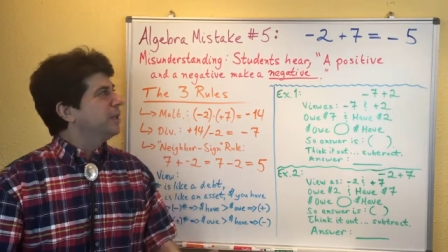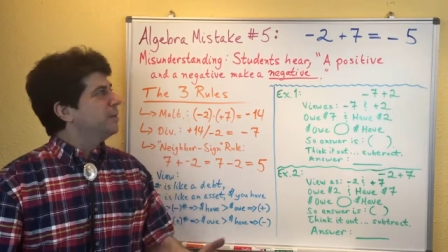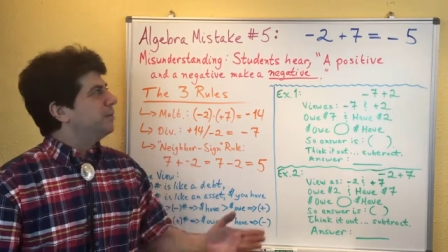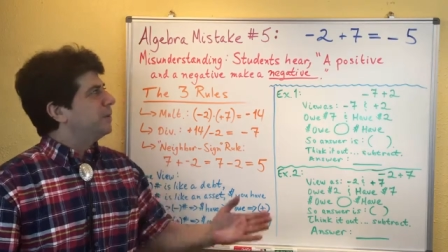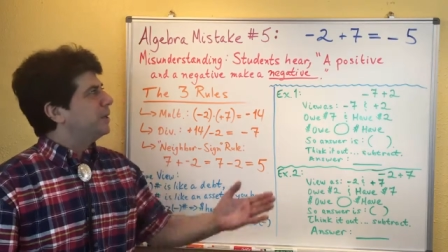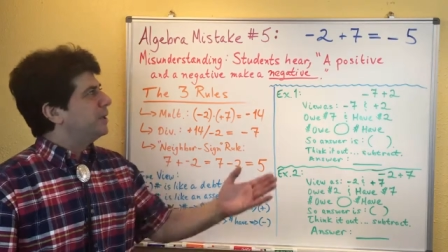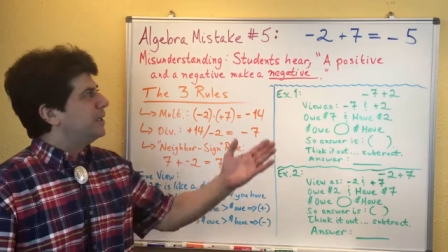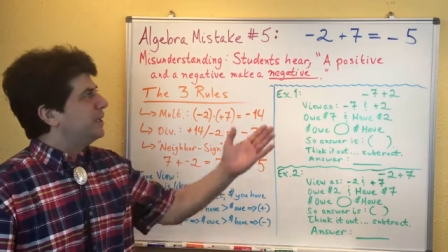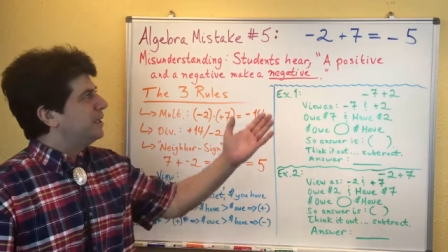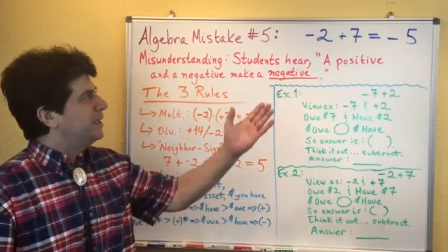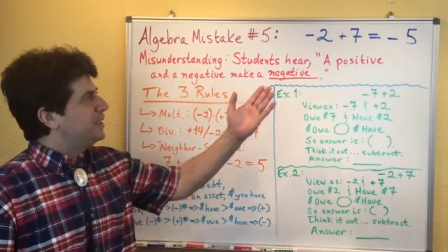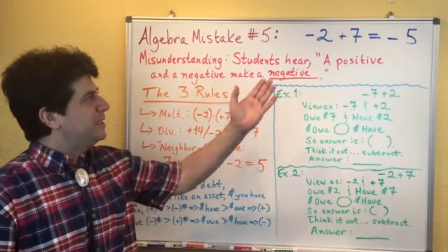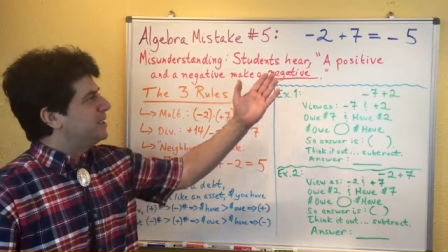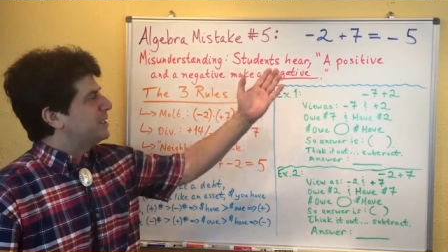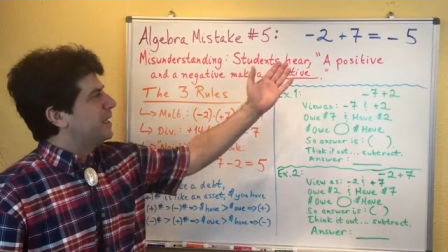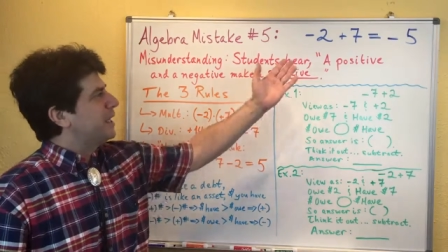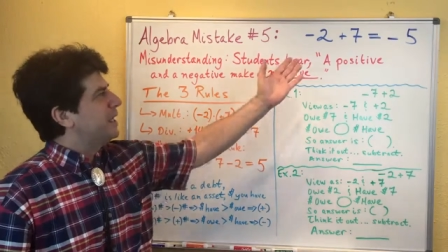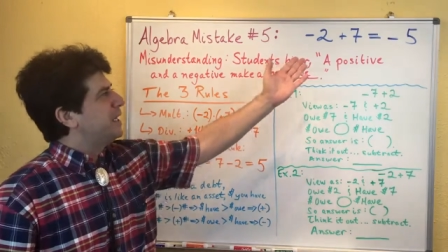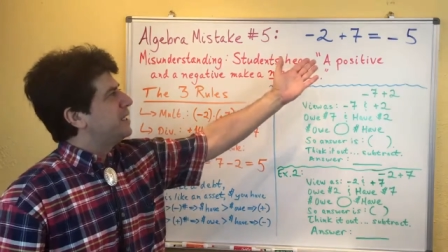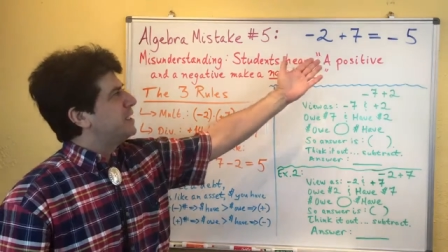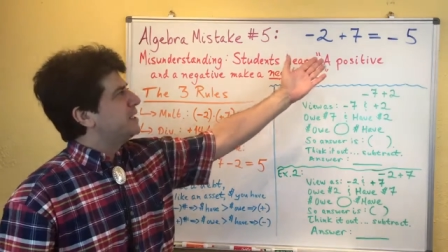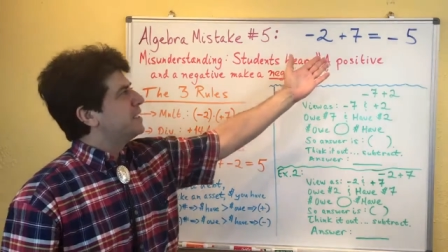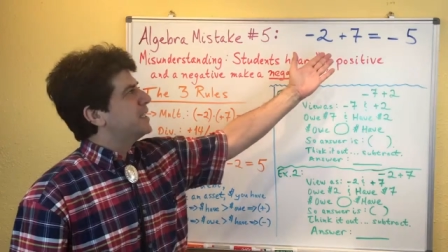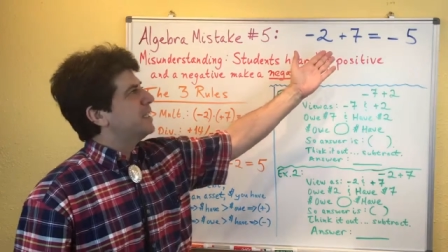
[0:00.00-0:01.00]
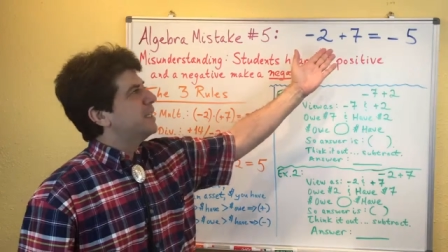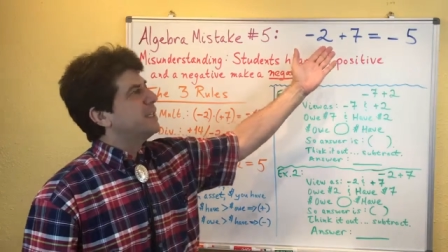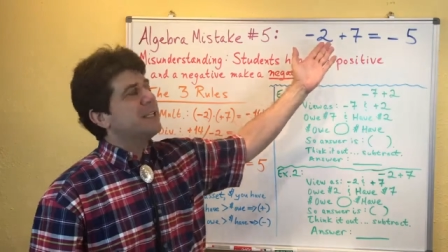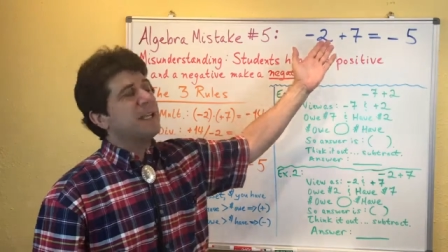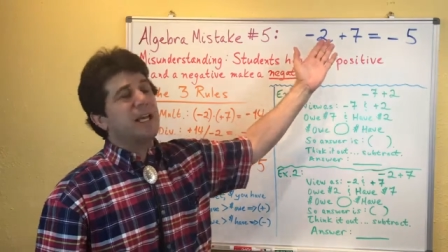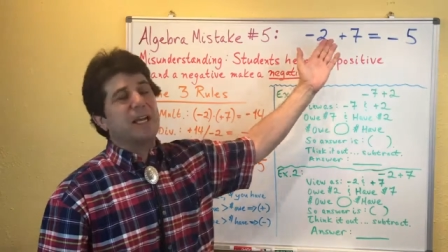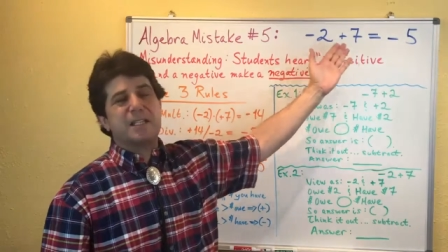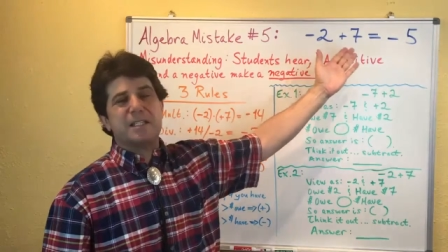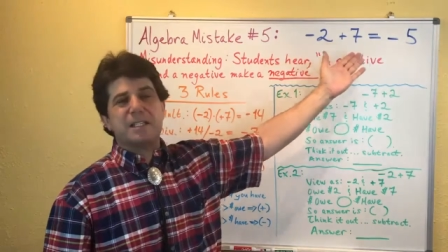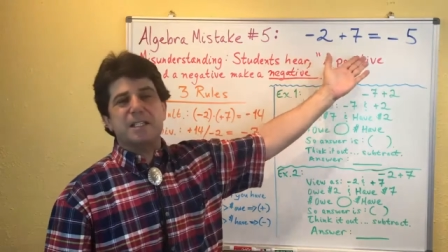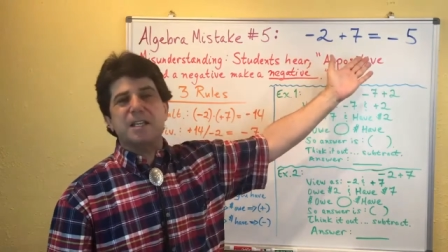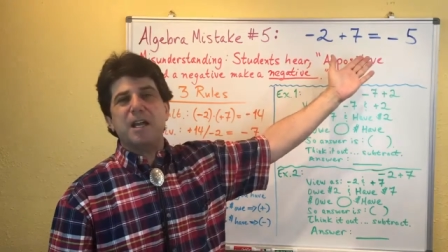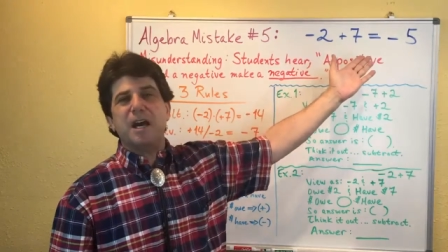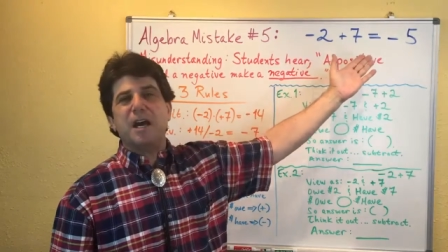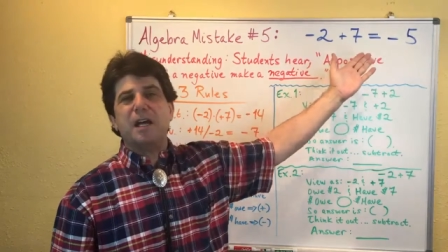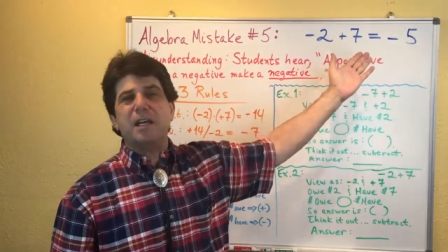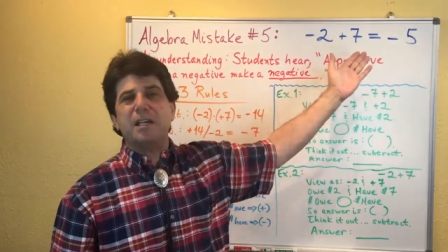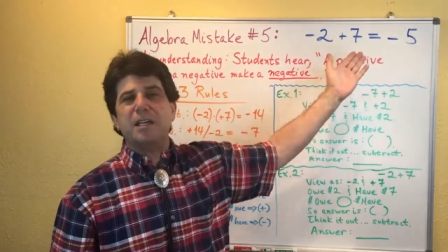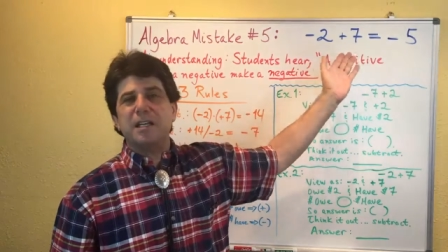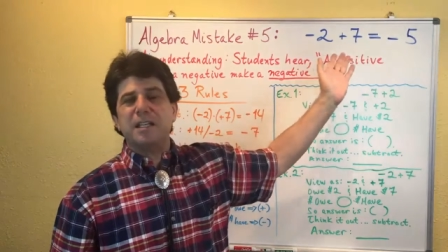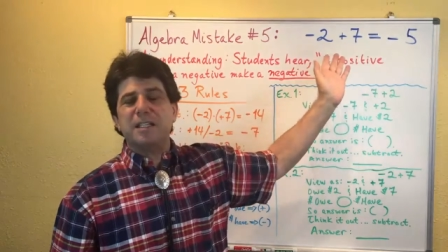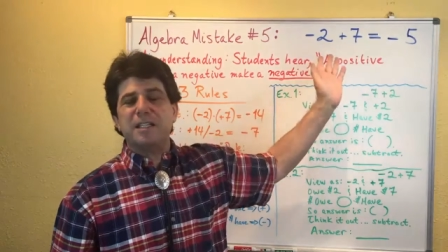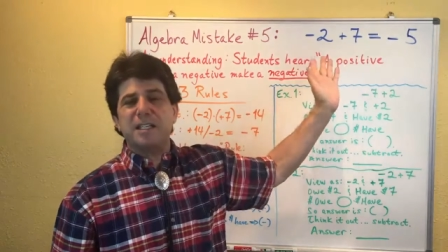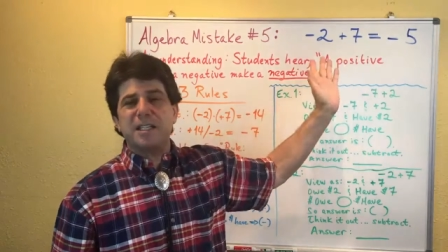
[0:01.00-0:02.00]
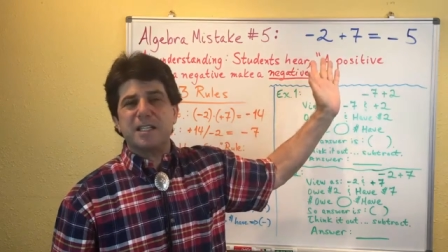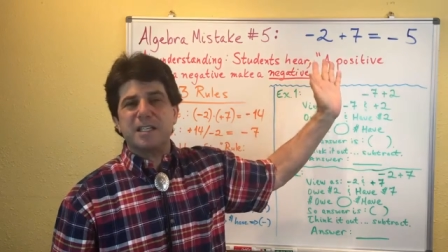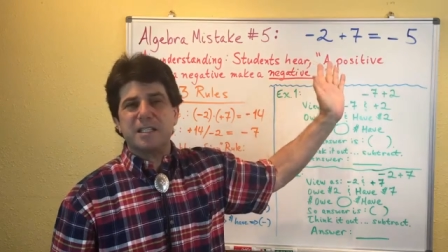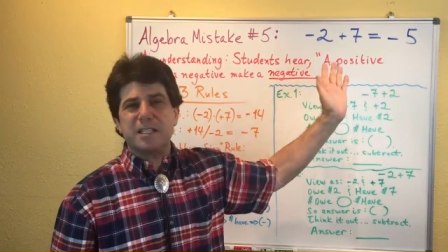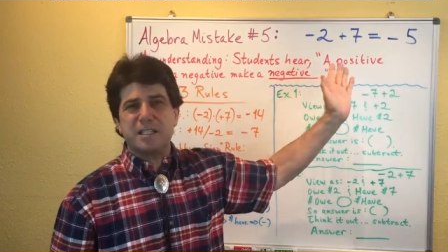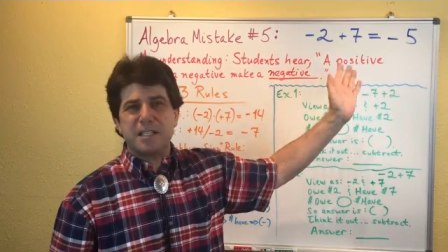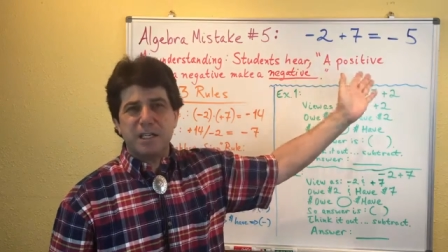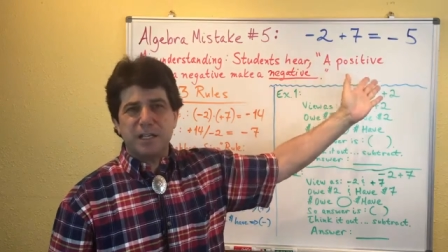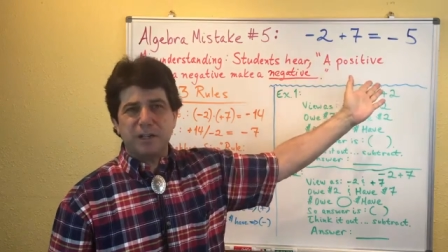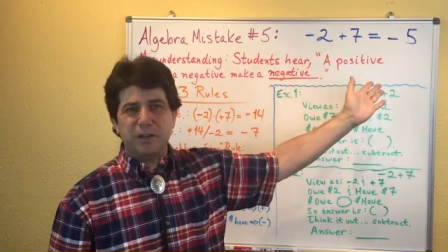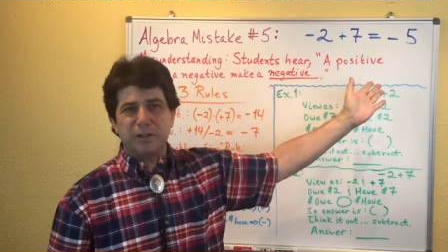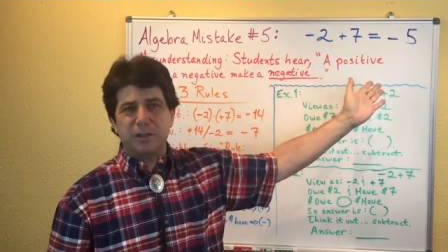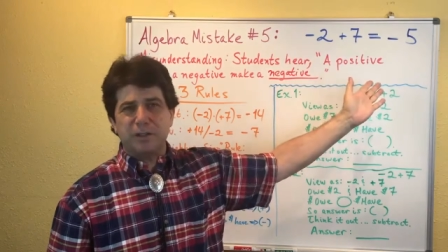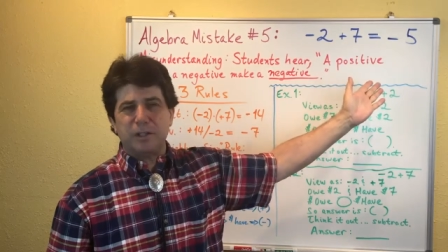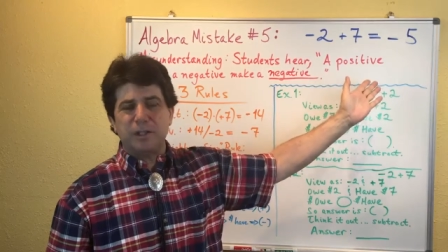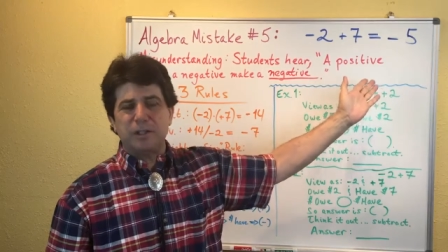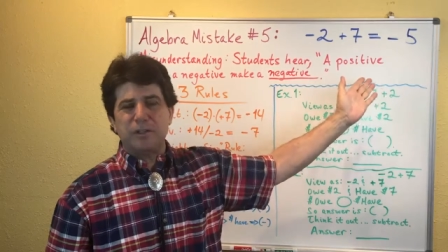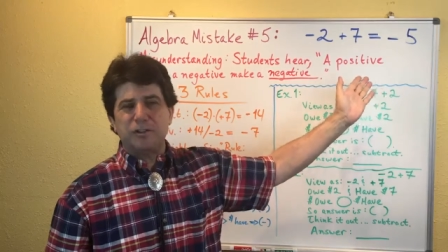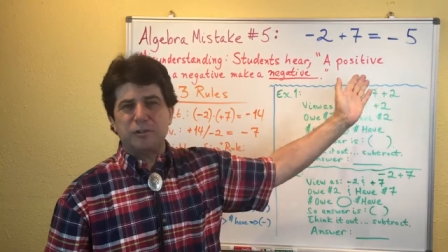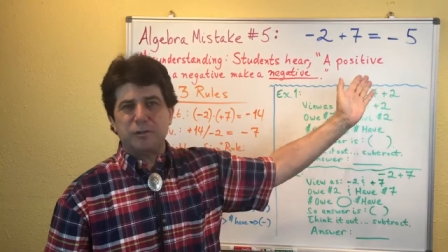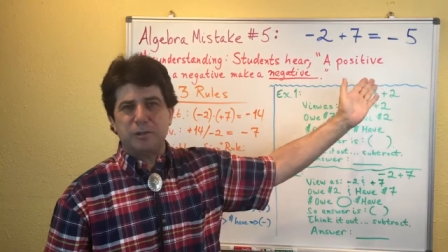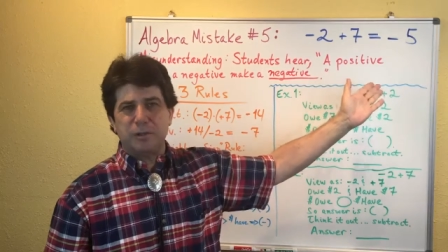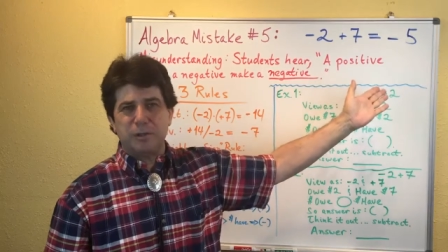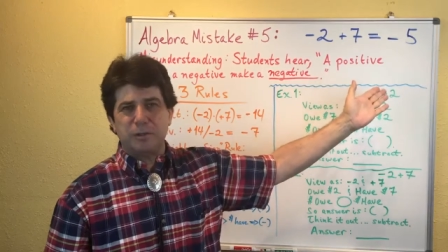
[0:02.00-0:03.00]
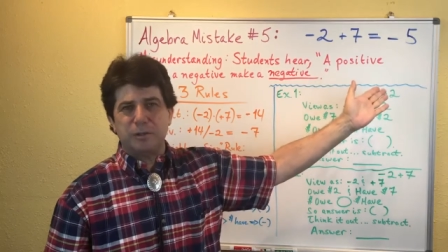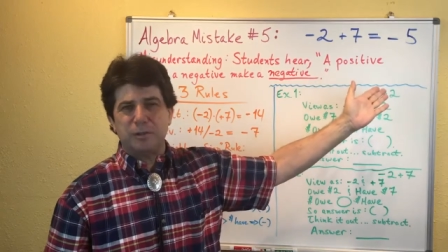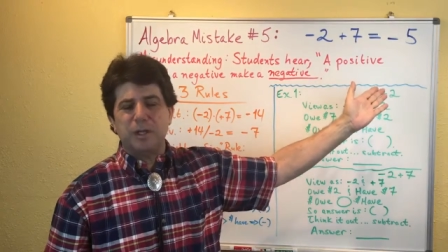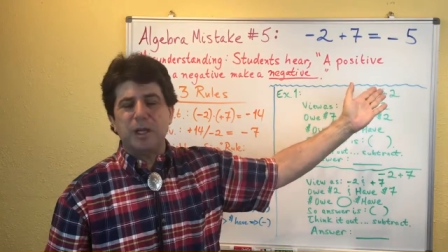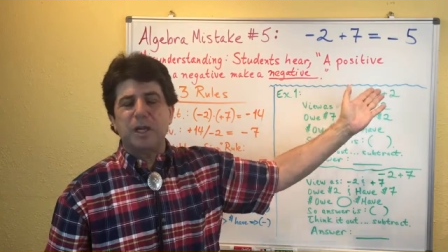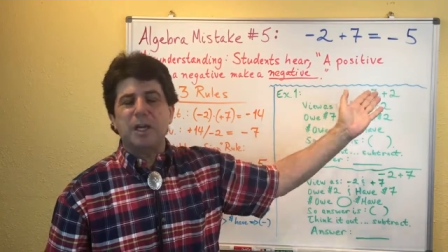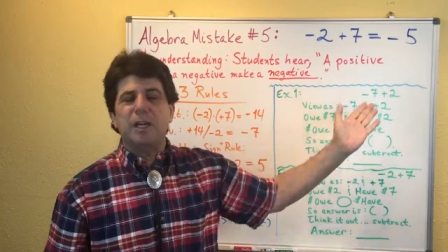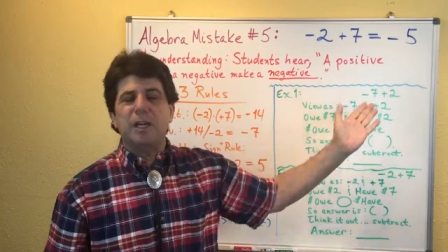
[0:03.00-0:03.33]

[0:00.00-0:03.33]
But in this case, that's not necessarily true.